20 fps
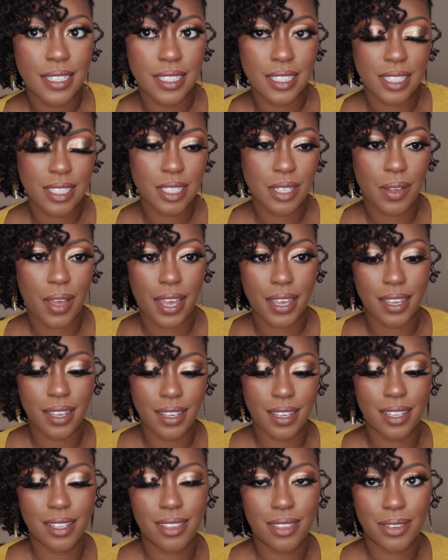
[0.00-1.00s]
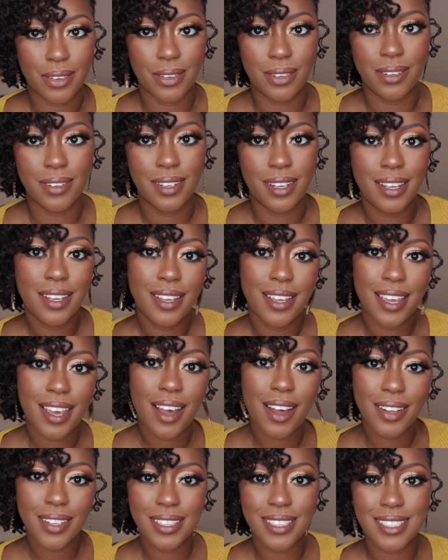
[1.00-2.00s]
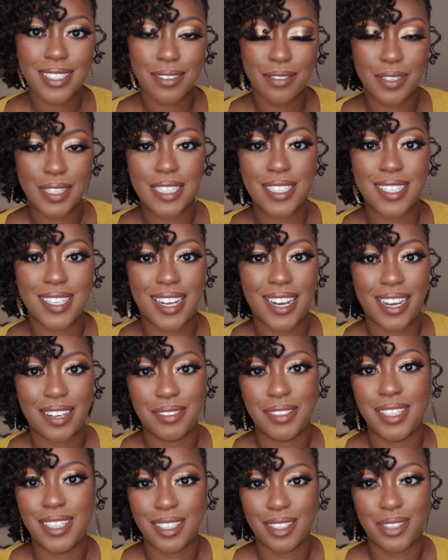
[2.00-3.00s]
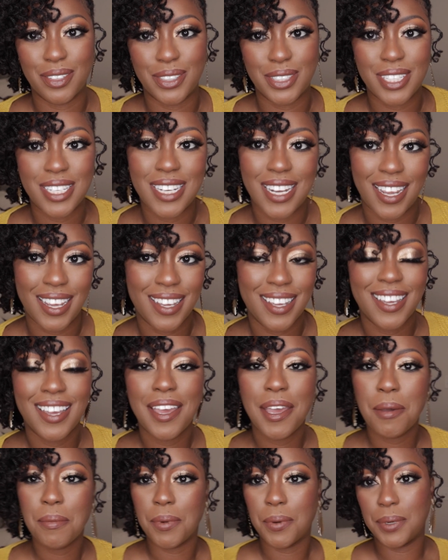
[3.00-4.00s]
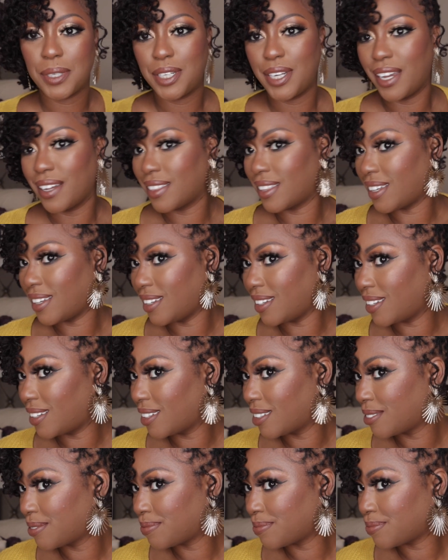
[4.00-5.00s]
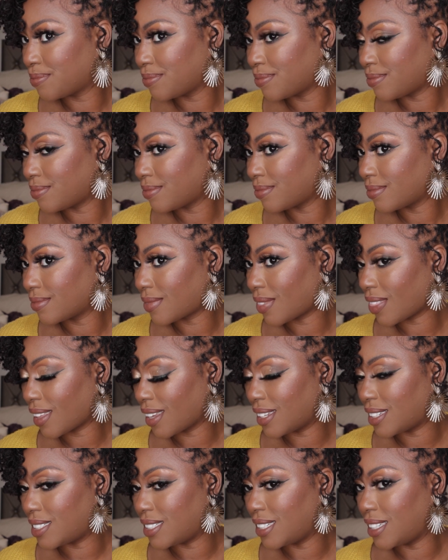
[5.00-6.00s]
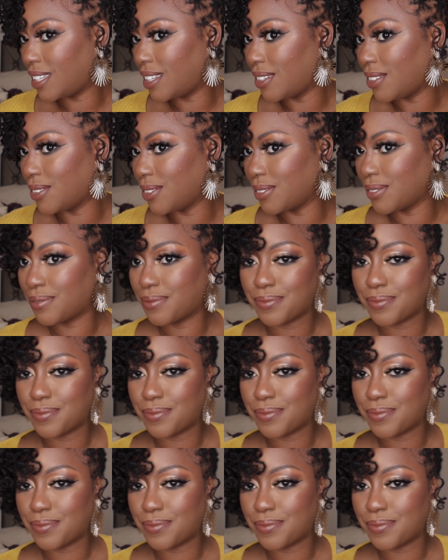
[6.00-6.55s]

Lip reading: just so I can get through all these events that I have to get through today. But what do y'all think? Is she cute?